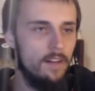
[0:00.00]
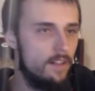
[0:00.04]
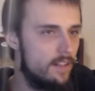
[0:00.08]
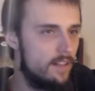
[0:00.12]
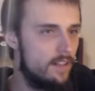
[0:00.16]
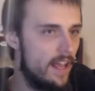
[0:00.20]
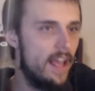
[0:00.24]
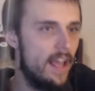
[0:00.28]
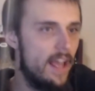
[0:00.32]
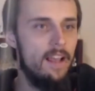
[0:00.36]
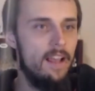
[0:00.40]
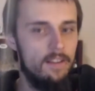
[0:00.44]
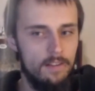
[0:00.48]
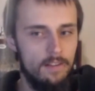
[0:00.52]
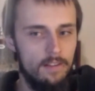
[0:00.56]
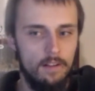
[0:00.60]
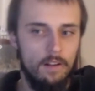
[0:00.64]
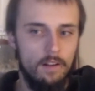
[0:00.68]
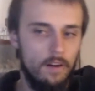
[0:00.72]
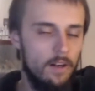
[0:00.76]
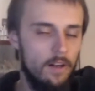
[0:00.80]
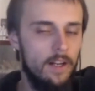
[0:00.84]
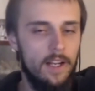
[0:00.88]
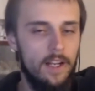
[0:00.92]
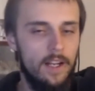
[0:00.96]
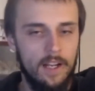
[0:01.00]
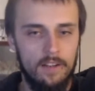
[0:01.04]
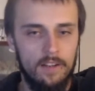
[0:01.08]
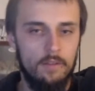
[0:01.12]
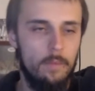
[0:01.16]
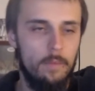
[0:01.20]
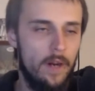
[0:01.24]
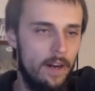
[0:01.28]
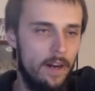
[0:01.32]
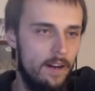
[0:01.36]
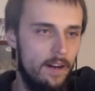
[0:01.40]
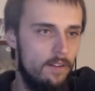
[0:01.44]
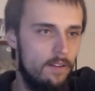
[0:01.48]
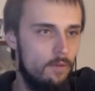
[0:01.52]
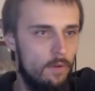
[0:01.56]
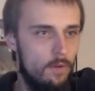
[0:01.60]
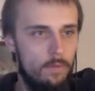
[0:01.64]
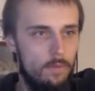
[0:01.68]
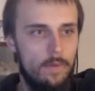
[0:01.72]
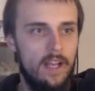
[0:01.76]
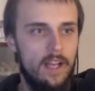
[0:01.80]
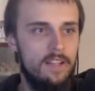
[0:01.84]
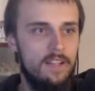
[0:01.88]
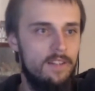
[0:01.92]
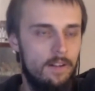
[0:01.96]
day is a learning experience
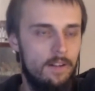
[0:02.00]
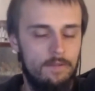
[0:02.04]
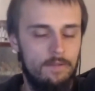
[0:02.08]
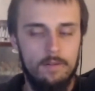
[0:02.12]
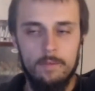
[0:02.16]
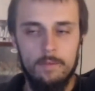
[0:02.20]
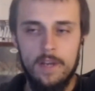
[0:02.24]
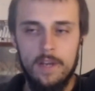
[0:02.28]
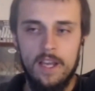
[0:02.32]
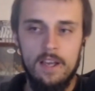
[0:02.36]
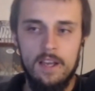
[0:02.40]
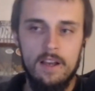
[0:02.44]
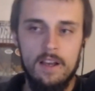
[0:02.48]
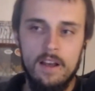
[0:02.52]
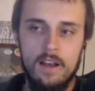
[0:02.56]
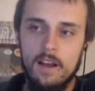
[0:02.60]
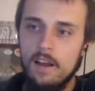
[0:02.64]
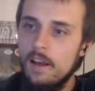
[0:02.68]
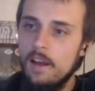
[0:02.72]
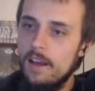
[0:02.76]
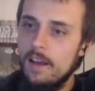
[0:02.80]
with mixing for me.